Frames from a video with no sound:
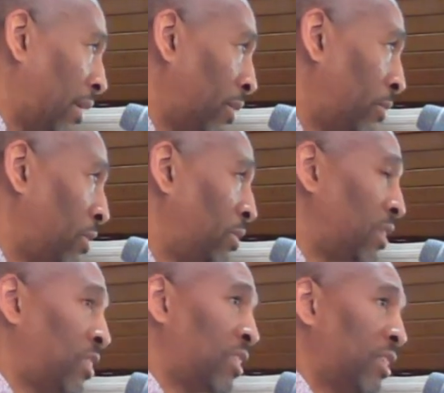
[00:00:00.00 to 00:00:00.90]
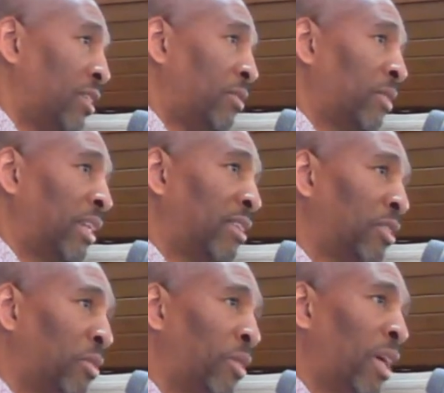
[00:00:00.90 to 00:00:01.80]
You, you just, you know,
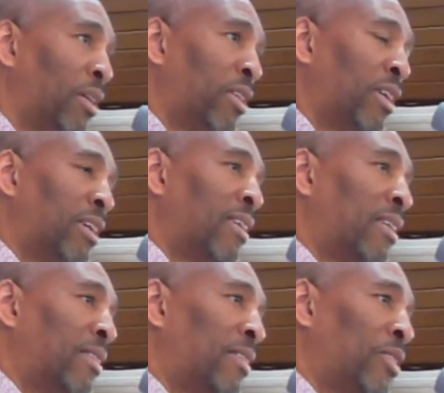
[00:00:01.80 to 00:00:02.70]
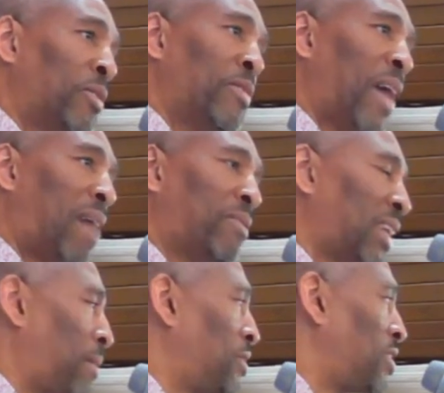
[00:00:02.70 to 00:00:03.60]
during, uh, during revival
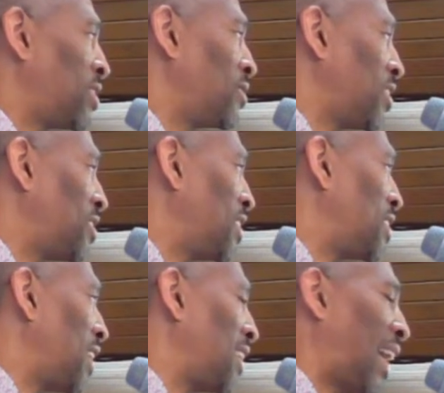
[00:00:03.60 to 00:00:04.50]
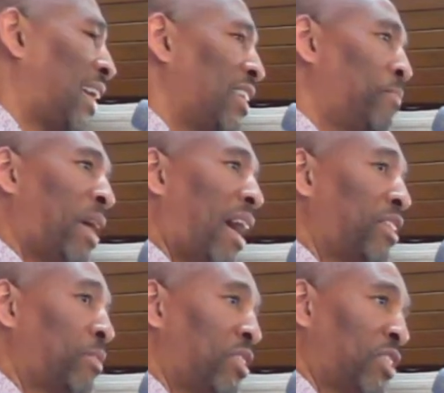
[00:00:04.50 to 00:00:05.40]
time, you just, you just need to tell it like it is. Be
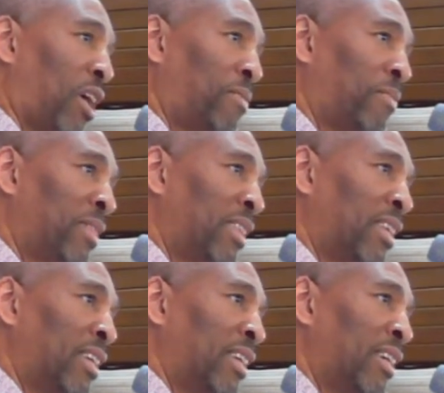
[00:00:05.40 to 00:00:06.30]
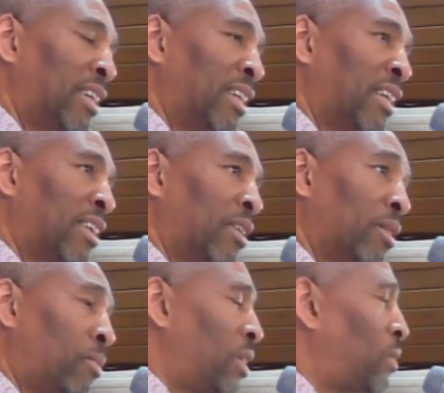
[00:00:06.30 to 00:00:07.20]
honest with yourself.
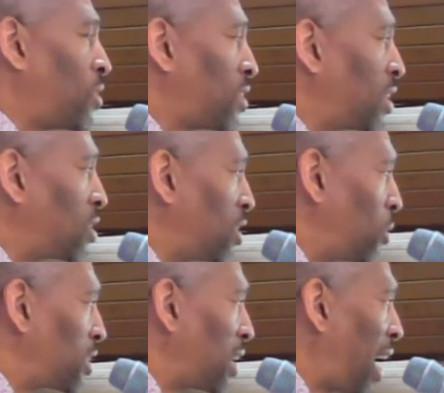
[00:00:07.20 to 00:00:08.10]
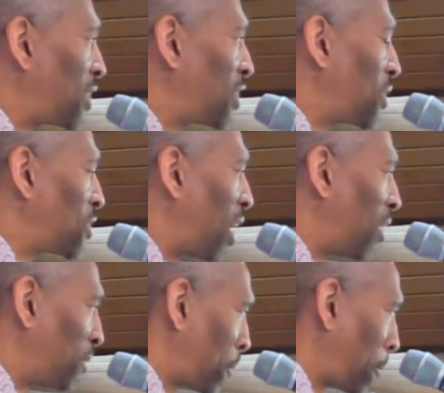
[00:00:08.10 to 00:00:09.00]
One of the worst things you can do is lie to yourself.